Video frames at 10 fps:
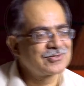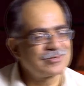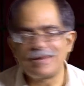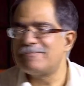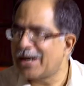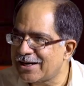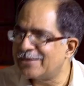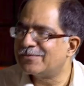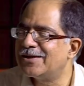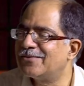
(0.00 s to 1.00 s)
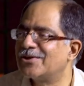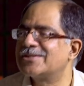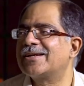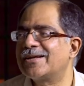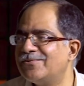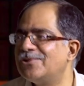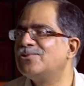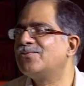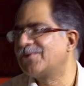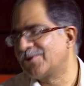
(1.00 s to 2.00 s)
So my backup thing was that I will
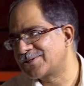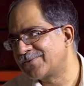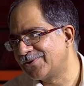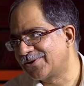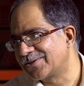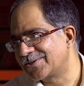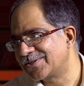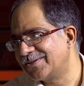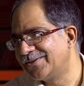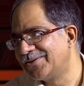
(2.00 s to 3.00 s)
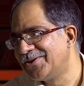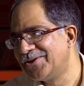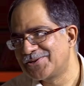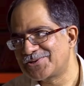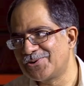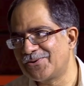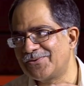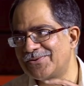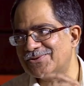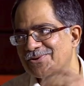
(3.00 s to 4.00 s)
do philosophy honors. So
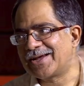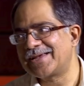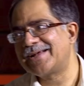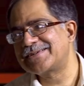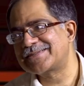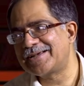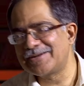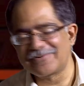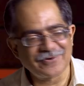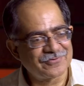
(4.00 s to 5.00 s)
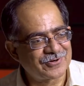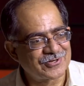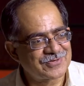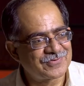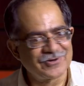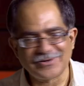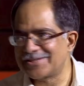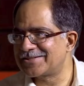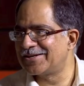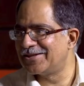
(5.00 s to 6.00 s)
so I had signed up for philosophy
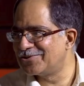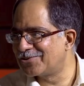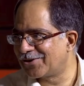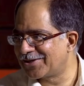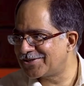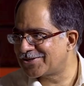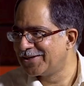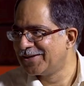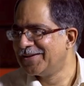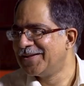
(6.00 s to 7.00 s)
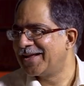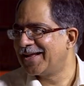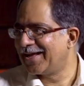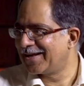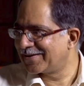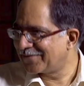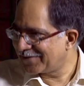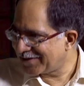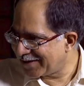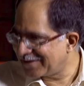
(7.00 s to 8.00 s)
honors in Hindu college, and
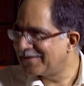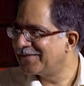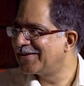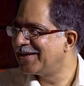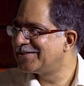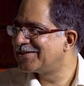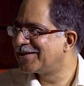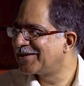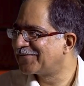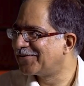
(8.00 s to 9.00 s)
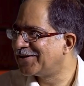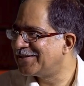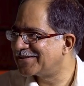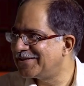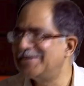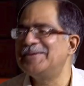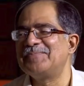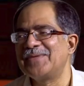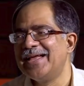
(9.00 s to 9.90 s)
and engineering for DCE.